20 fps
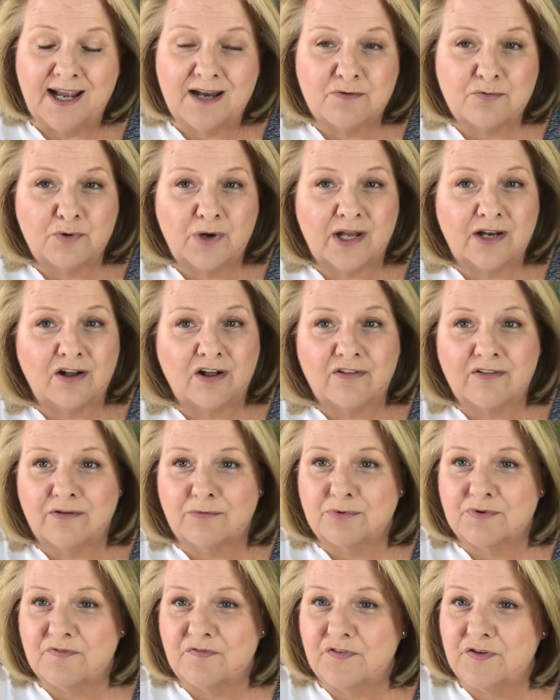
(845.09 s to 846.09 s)
had read all the
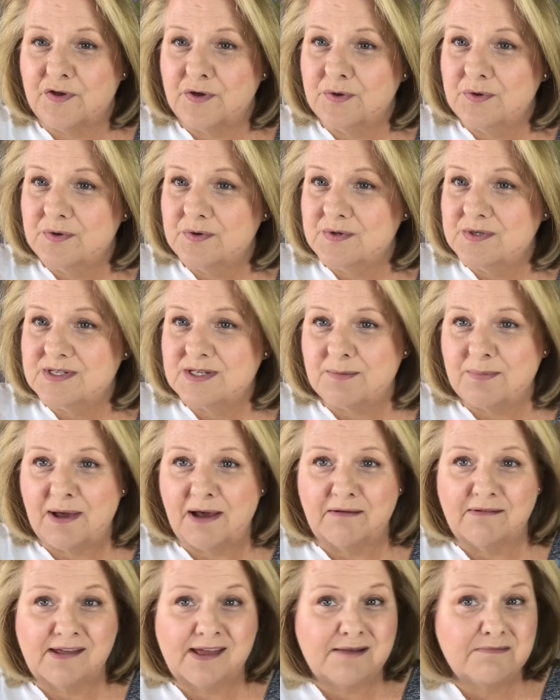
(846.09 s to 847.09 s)
reviews
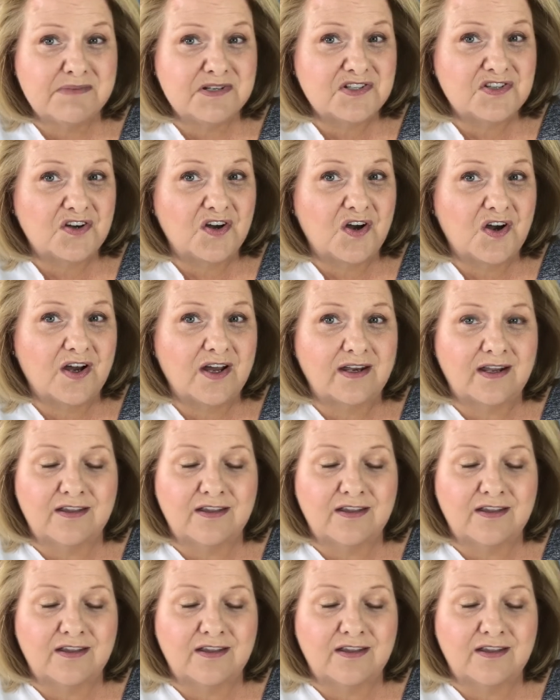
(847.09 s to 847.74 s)
about Amazon